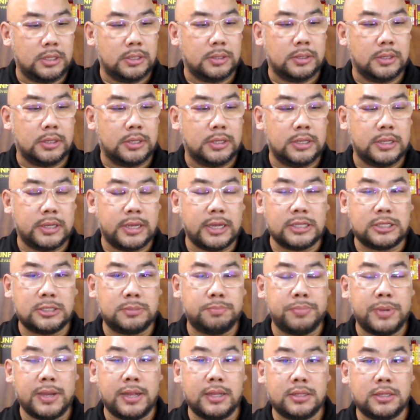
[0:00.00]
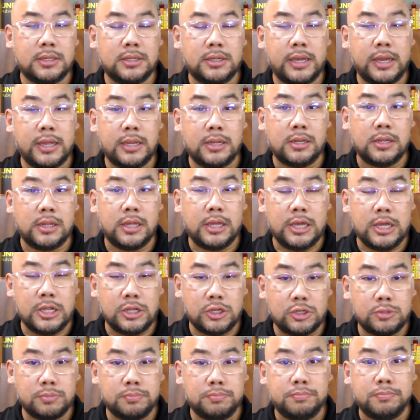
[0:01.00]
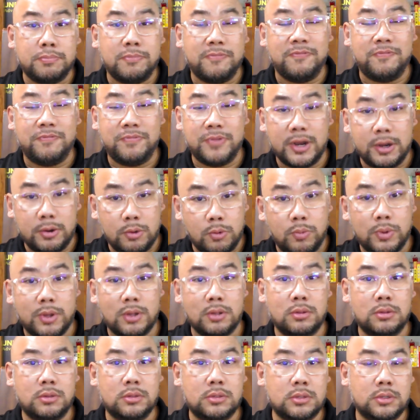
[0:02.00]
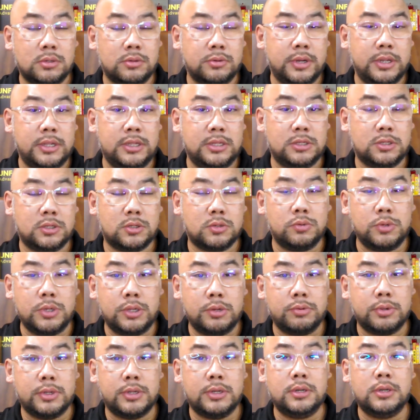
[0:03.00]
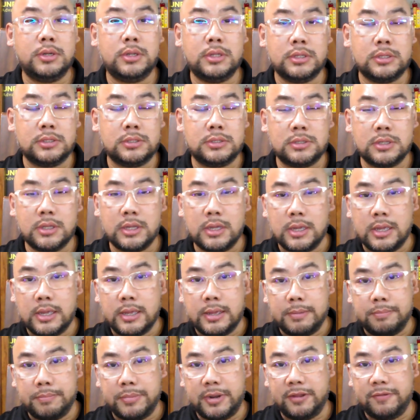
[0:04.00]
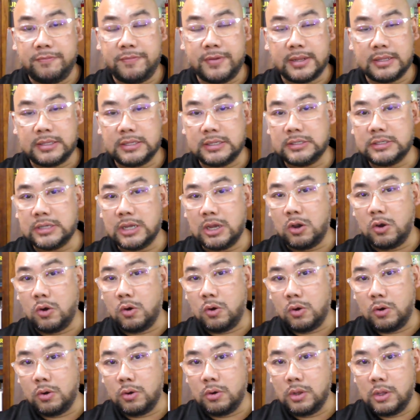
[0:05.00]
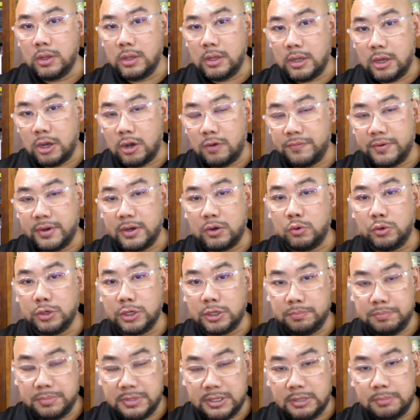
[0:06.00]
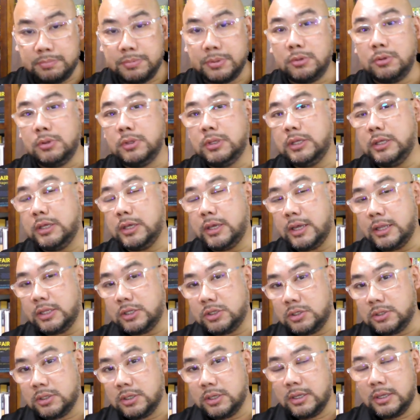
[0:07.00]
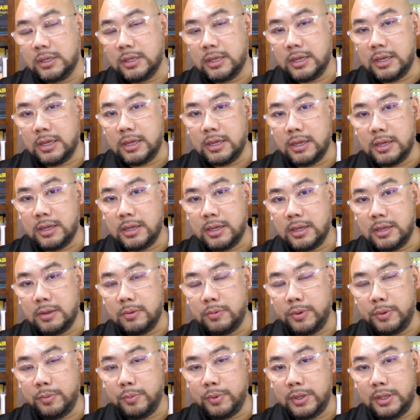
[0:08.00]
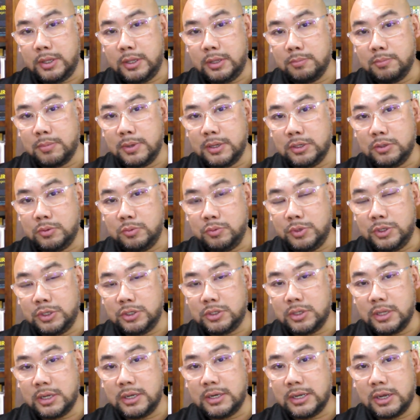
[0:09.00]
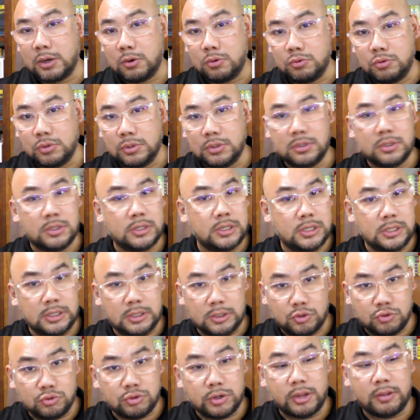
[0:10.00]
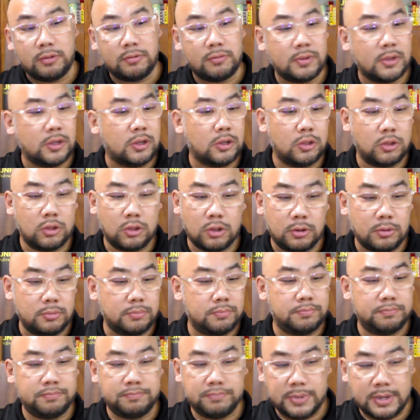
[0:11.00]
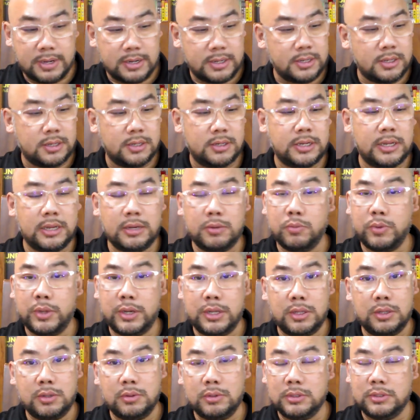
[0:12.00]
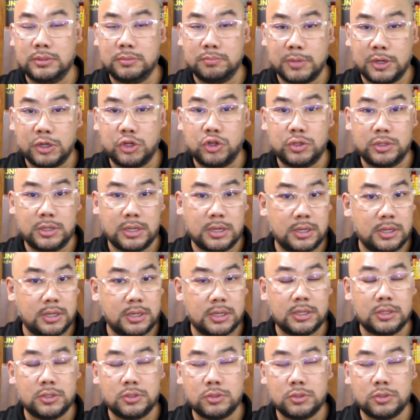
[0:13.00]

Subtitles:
He gets better and age very well. All right. His guiren, his benefactors are all of older people. He gets when he reached adulthood, he tries a lot better than when he is much younger.